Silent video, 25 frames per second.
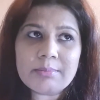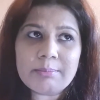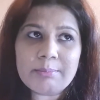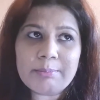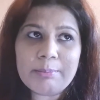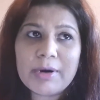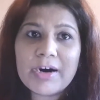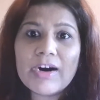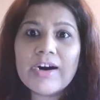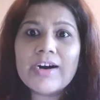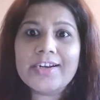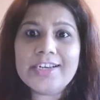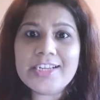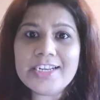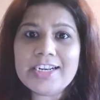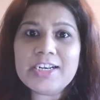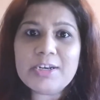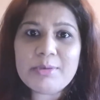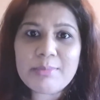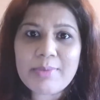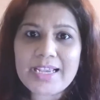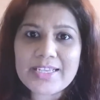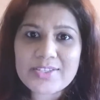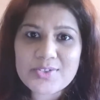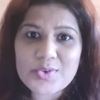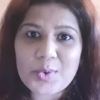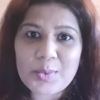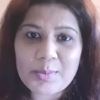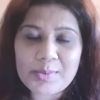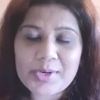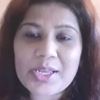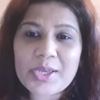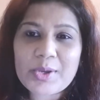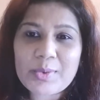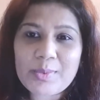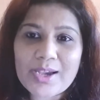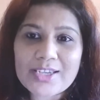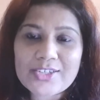burdened by so
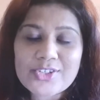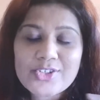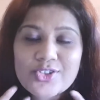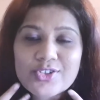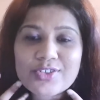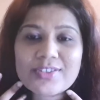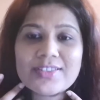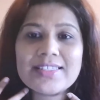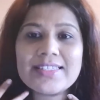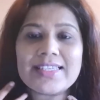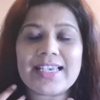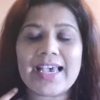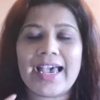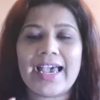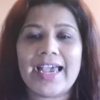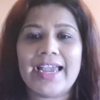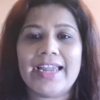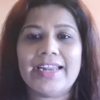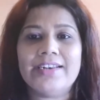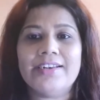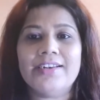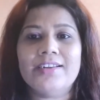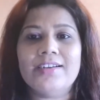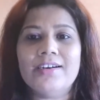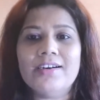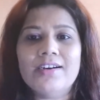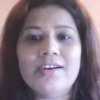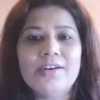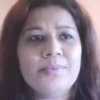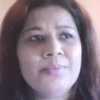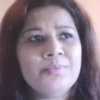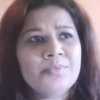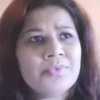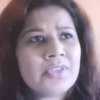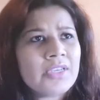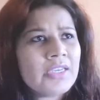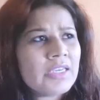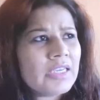many questions, and
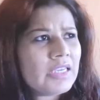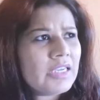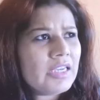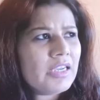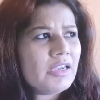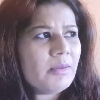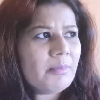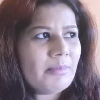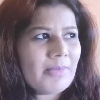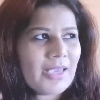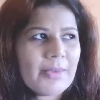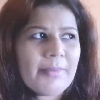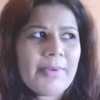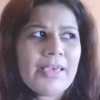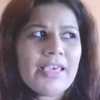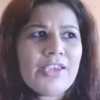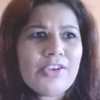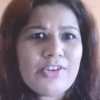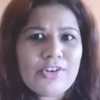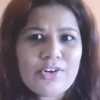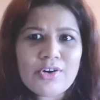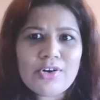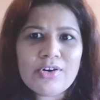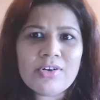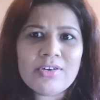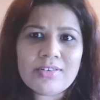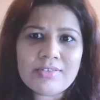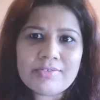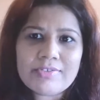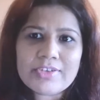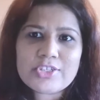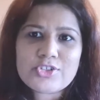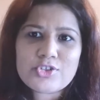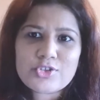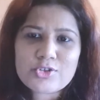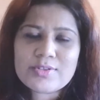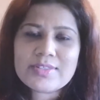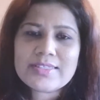maybe
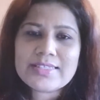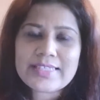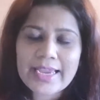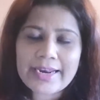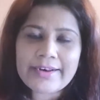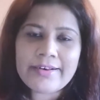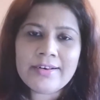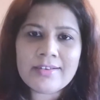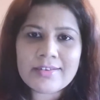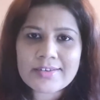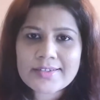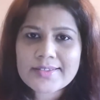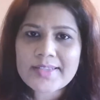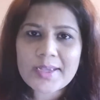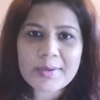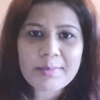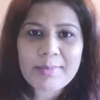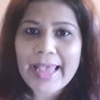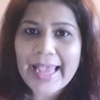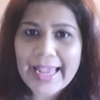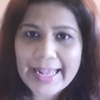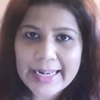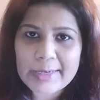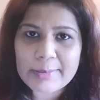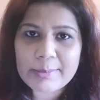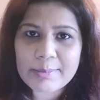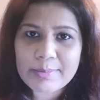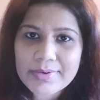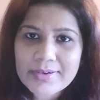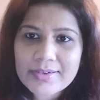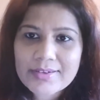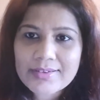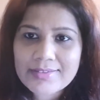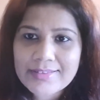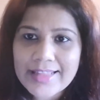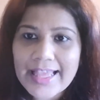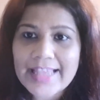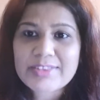we should send her some help.
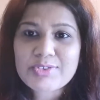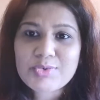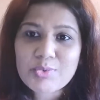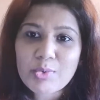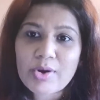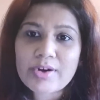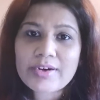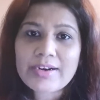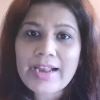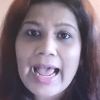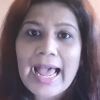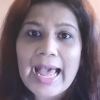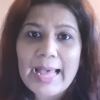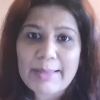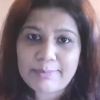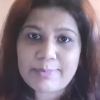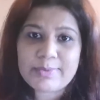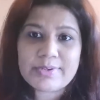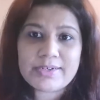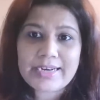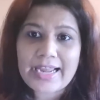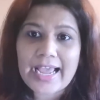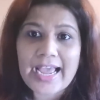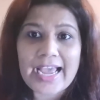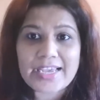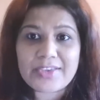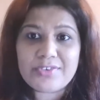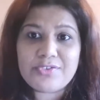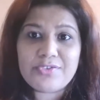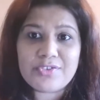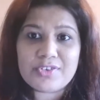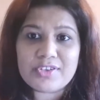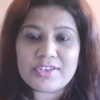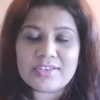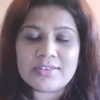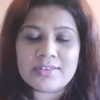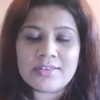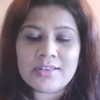That's what happened, I
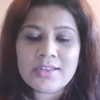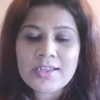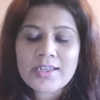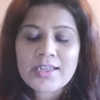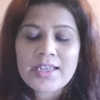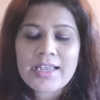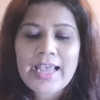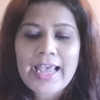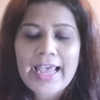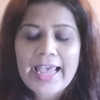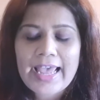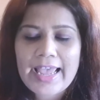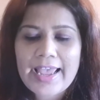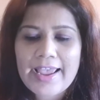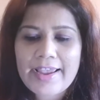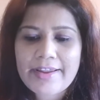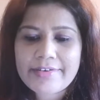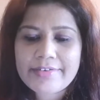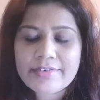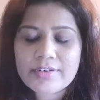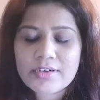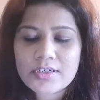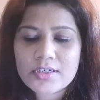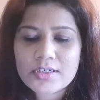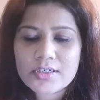feel. And